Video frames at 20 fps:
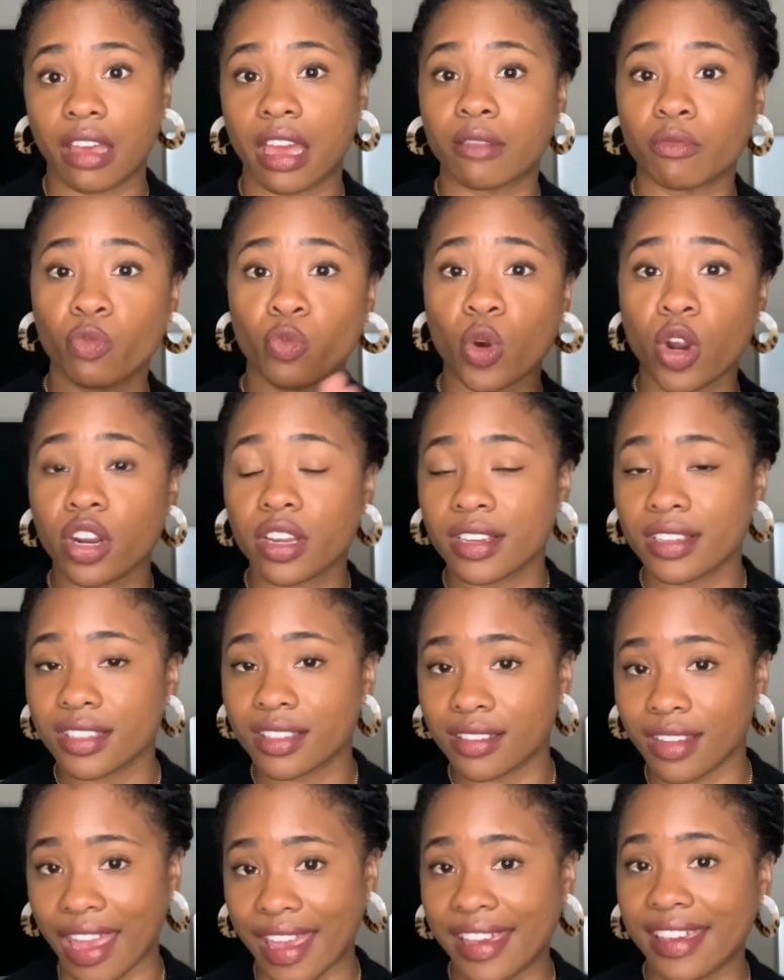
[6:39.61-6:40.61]
Like, work is
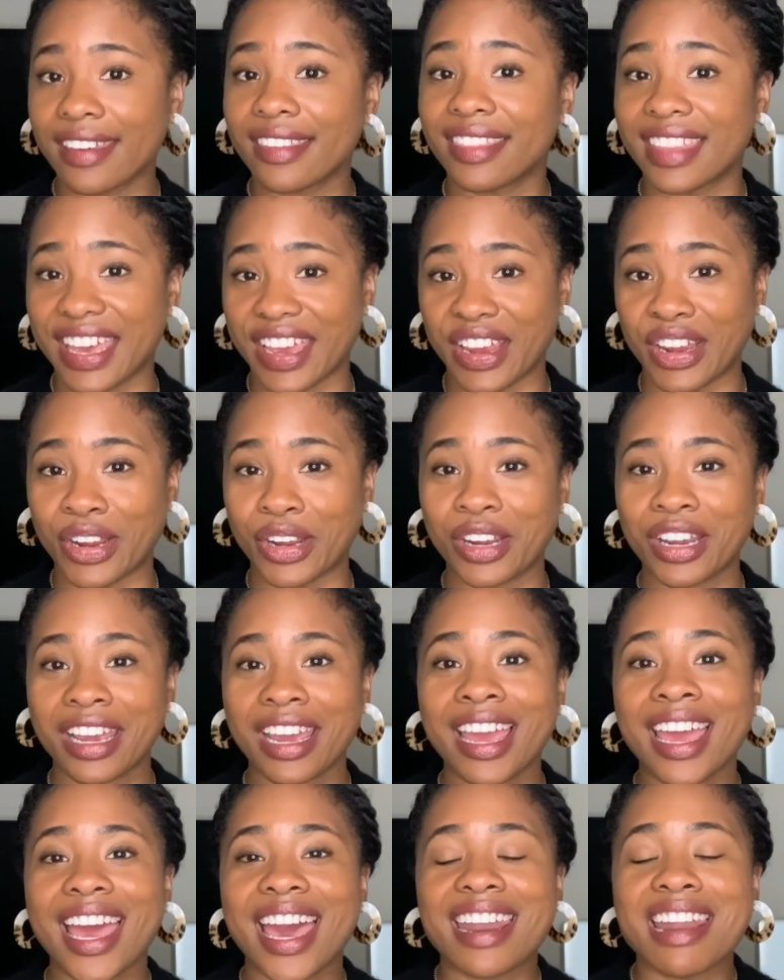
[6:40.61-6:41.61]
staying in there,
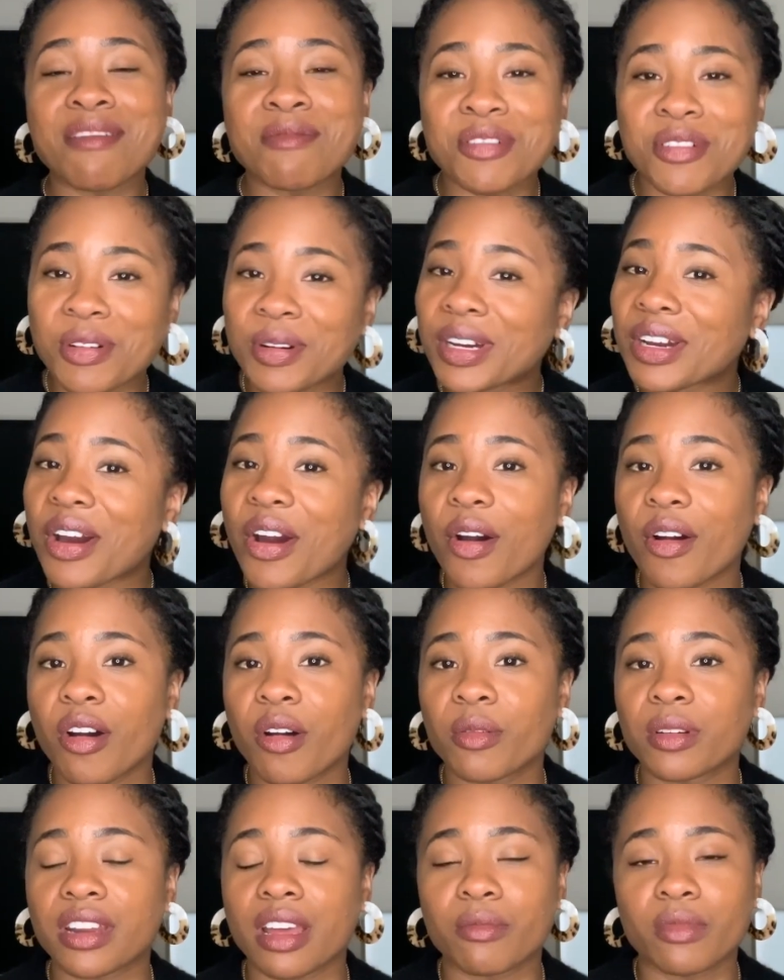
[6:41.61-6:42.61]
and I'm going
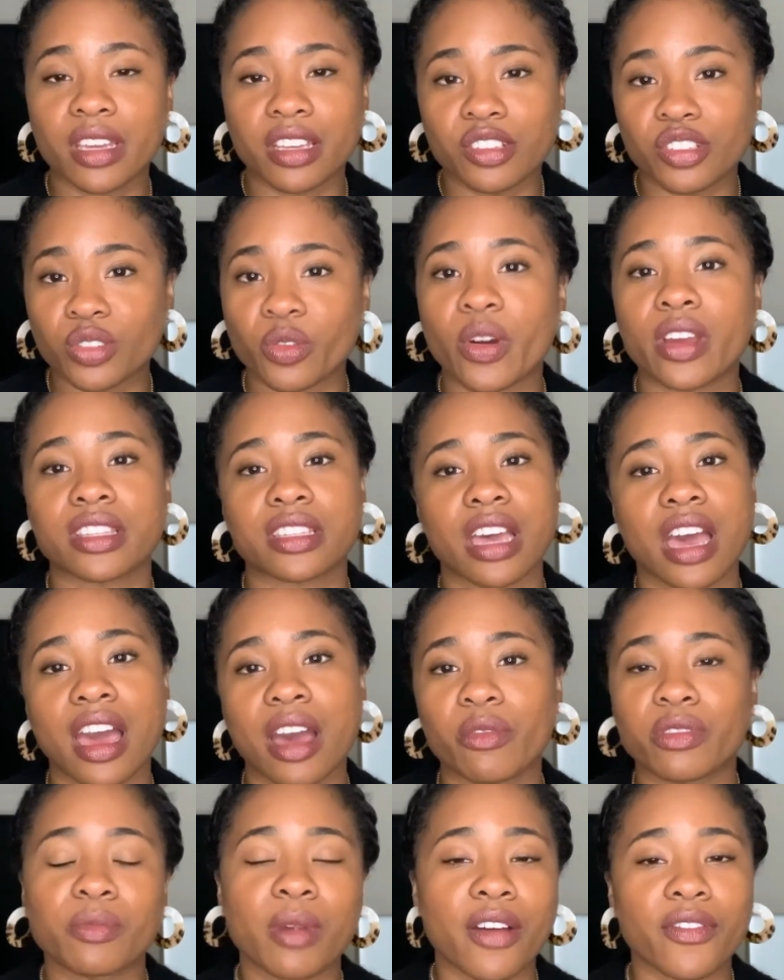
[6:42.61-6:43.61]
home and I'm enjoying
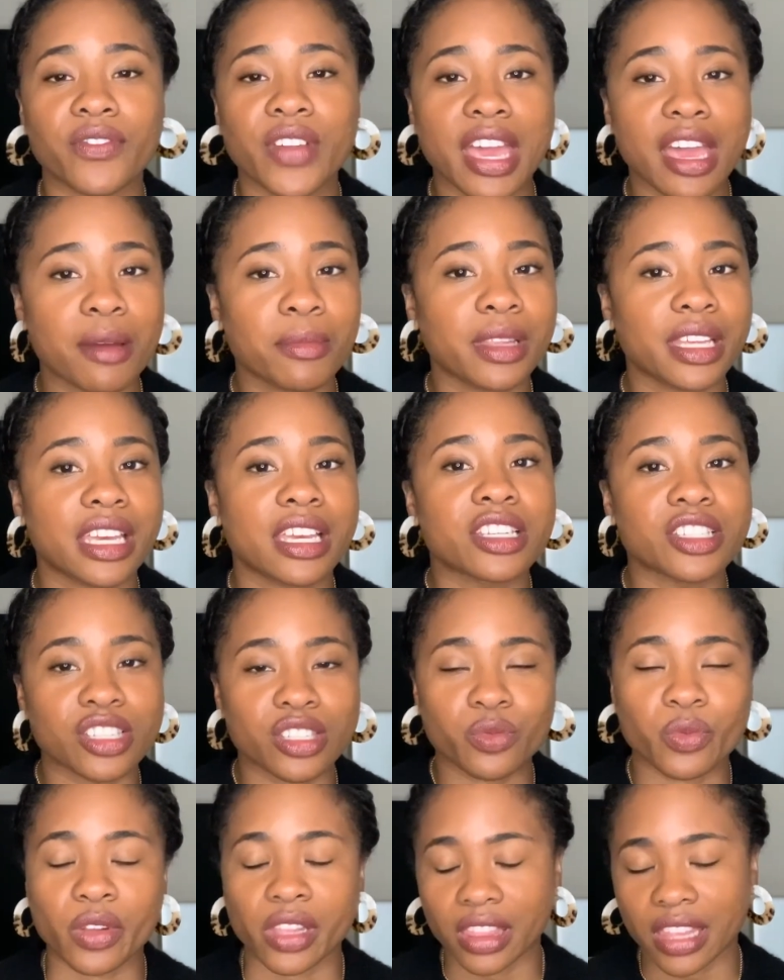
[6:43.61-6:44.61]
time with my family and
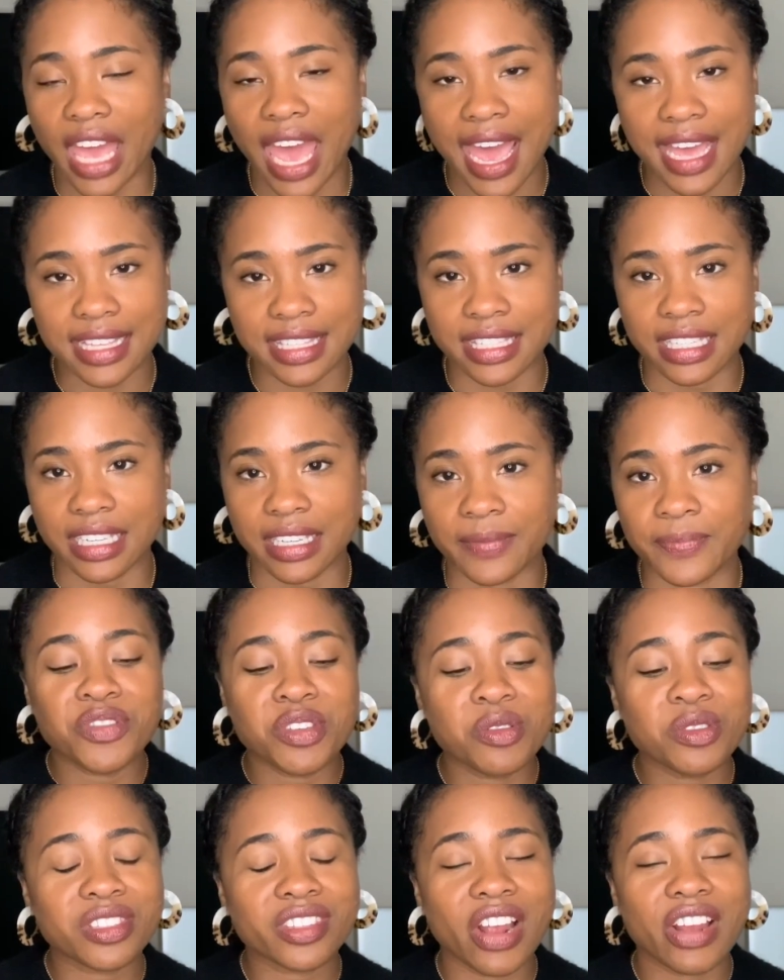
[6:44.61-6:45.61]
just relaxing. If
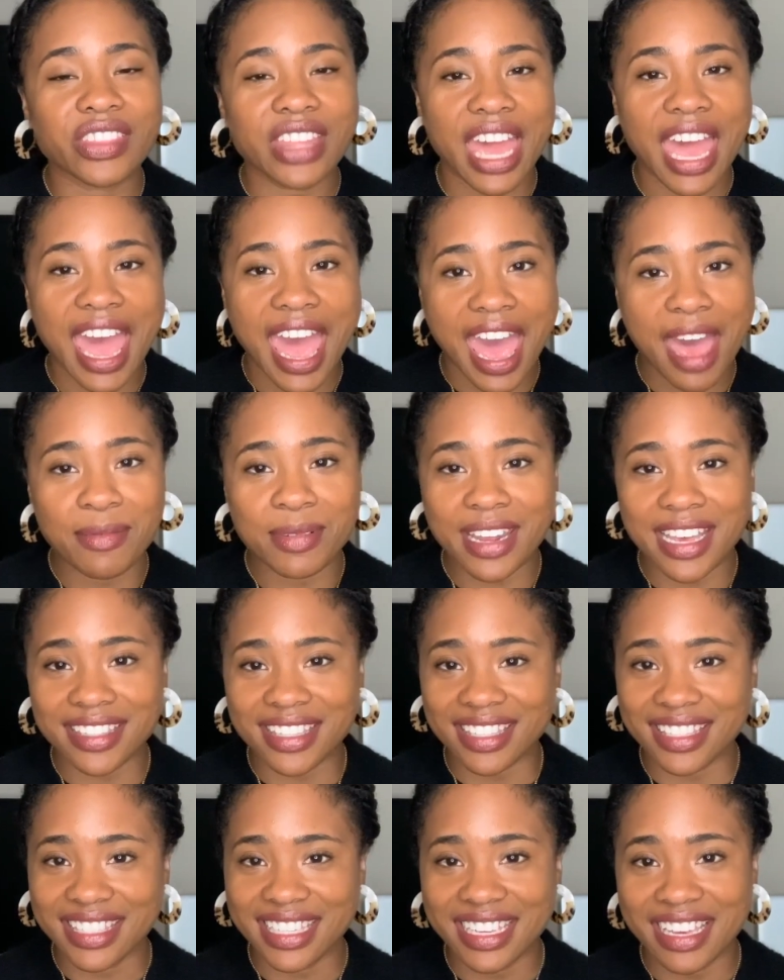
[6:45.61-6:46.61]
you start that habit
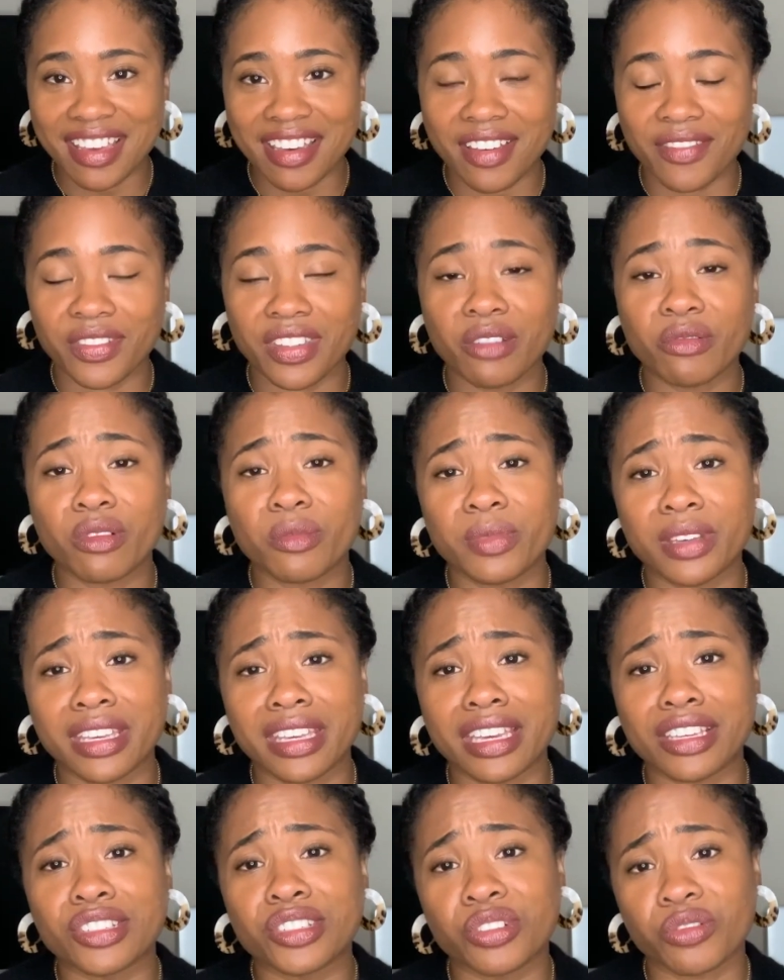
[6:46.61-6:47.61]
as a CF, it will
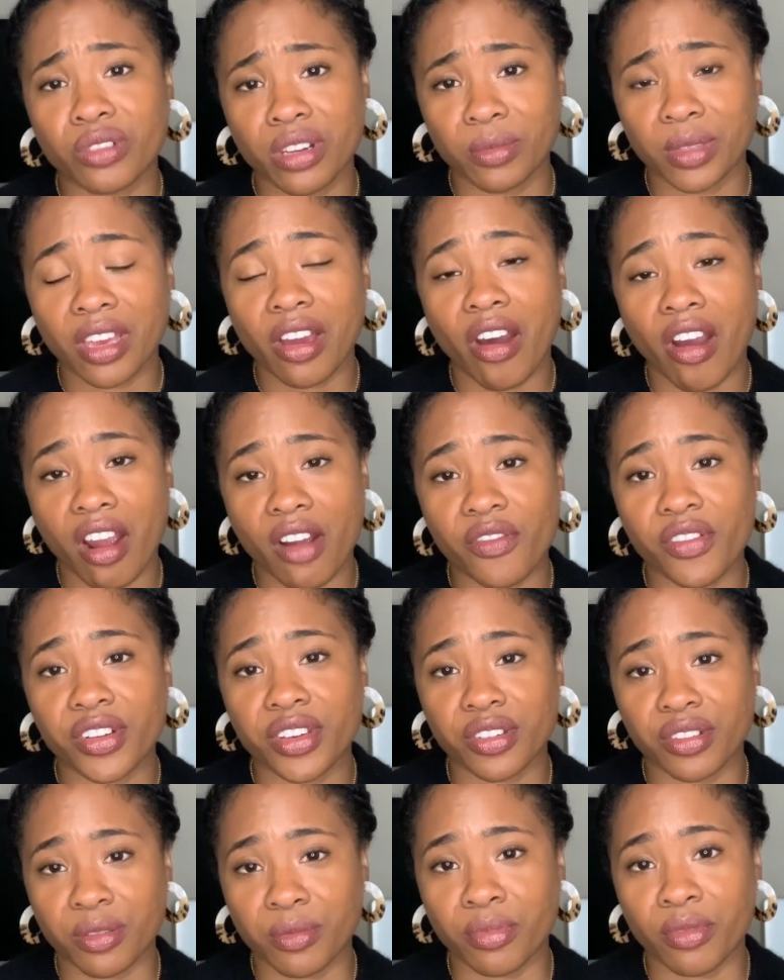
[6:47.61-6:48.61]
be extremely hard for
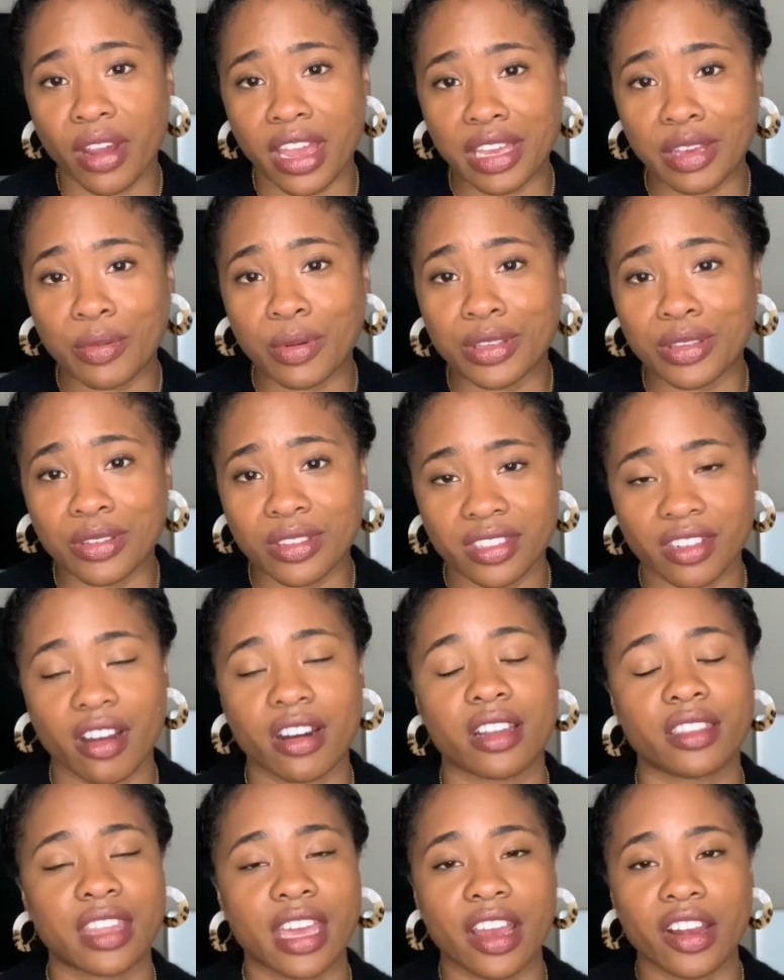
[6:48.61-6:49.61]
you to break when you
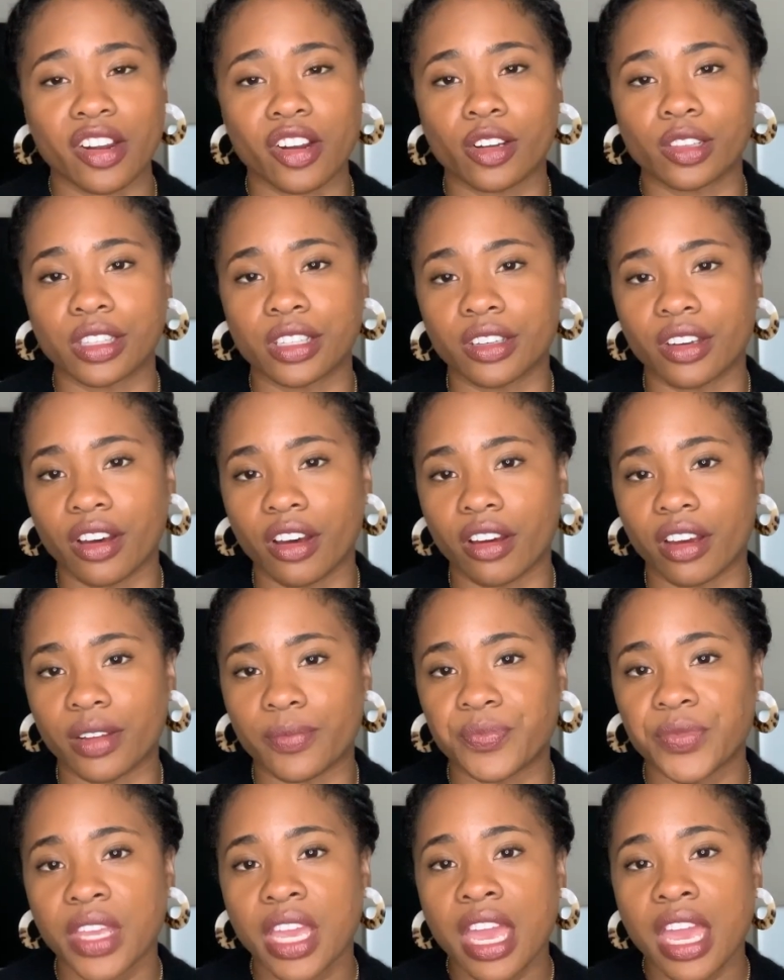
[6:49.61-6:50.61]
started that early
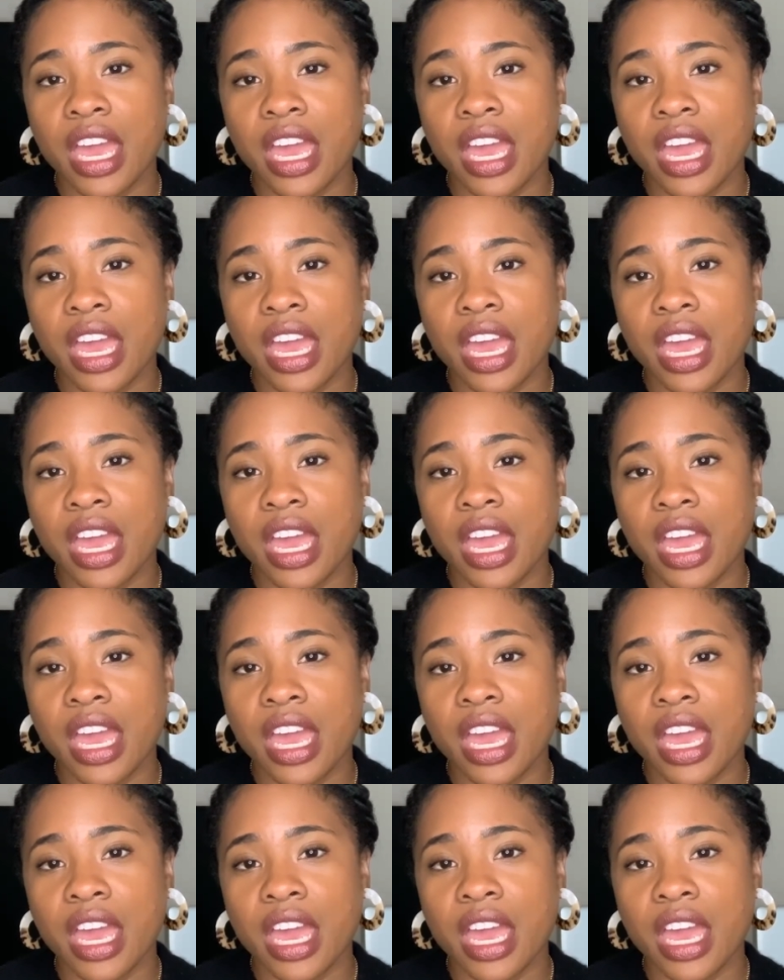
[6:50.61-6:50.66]
on.